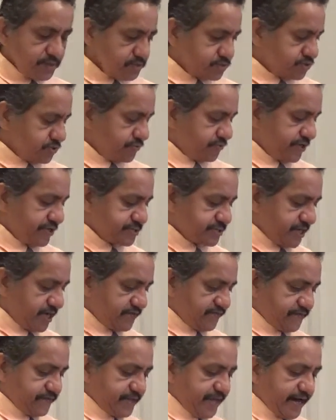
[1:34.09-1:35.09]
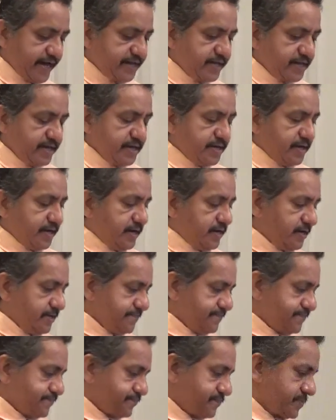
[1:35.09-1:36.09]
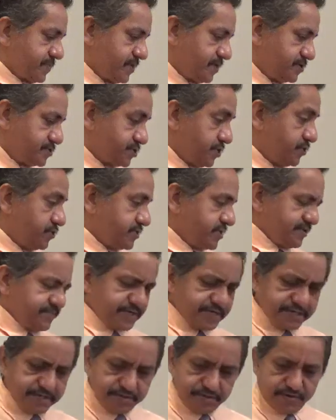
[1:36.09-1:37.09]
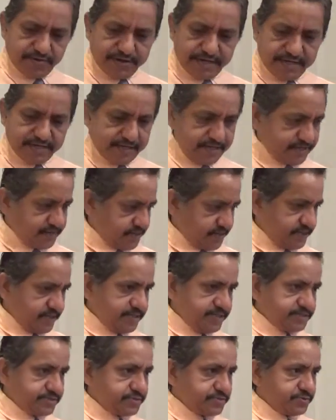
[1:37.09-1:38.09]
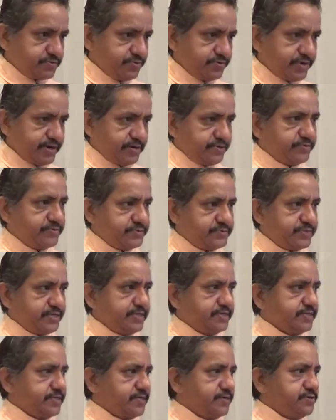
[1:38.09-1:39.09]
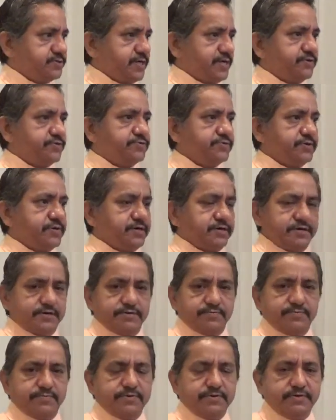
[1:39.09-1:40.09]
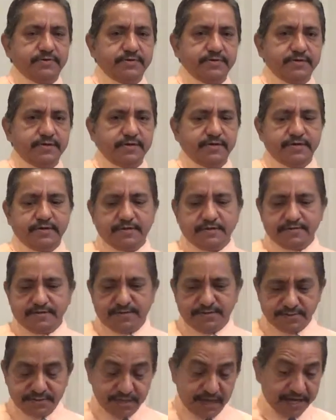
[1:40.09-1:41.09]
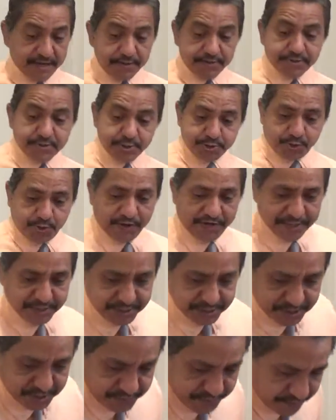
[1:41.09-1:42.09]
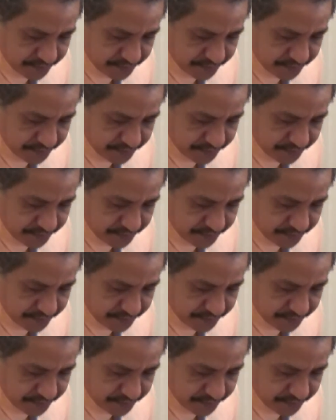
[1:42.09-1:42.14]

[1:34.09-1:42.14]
so praise God for that. Um, so let me go ahead and get into the word. I don't know if there's anything else. I know, uh, I know there's questions